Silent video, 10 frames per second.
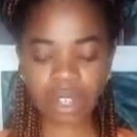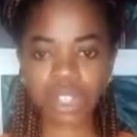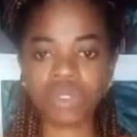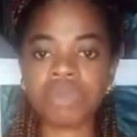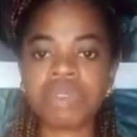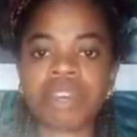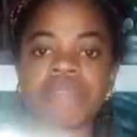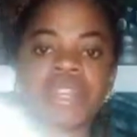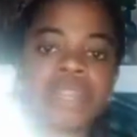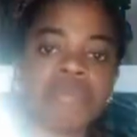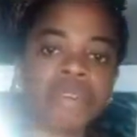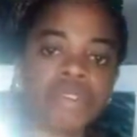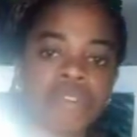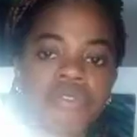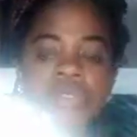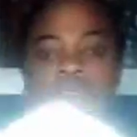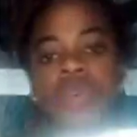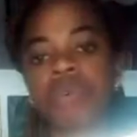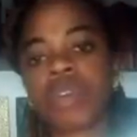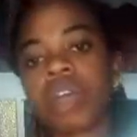It will definitely be rough.
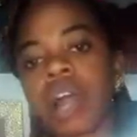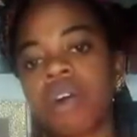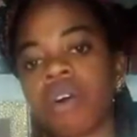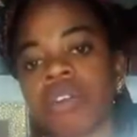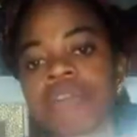We are all